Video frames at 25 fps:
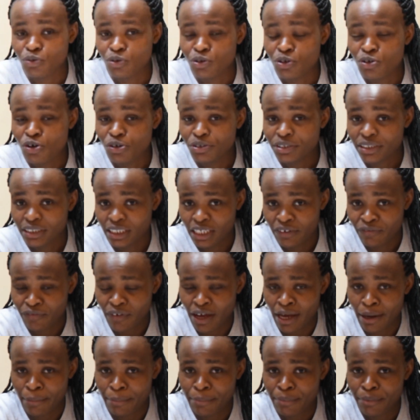Don't give
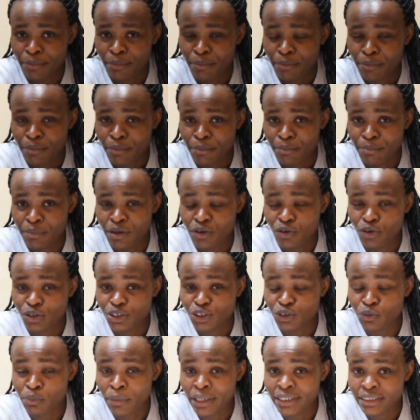up,
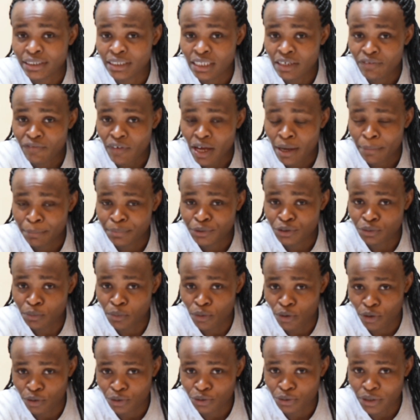because you might give up
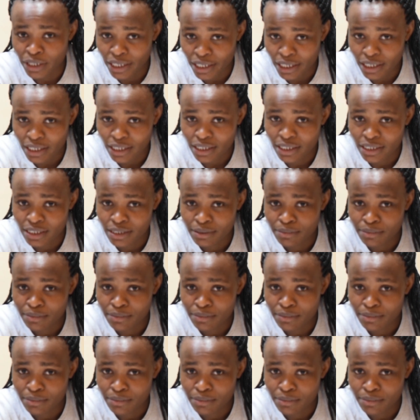today,